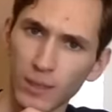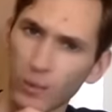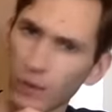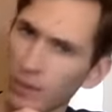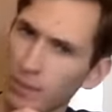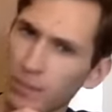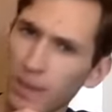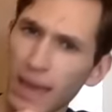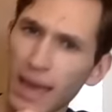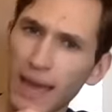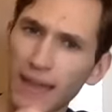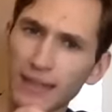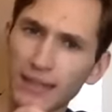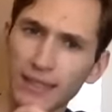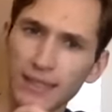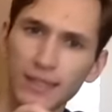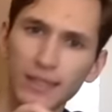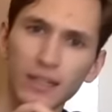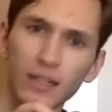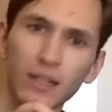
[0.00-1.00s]
Went back to
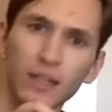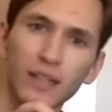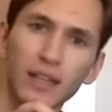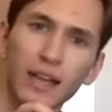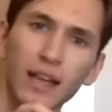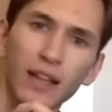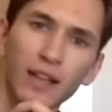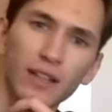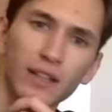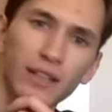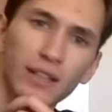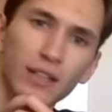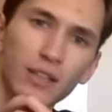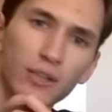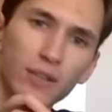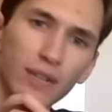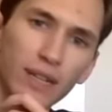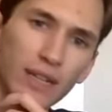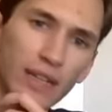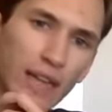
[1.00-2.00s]
steal the
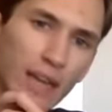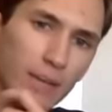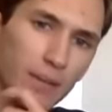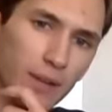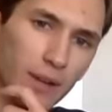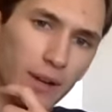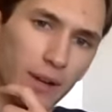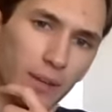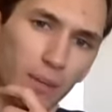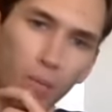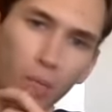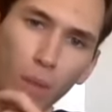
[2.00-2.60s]
Alexandria Library.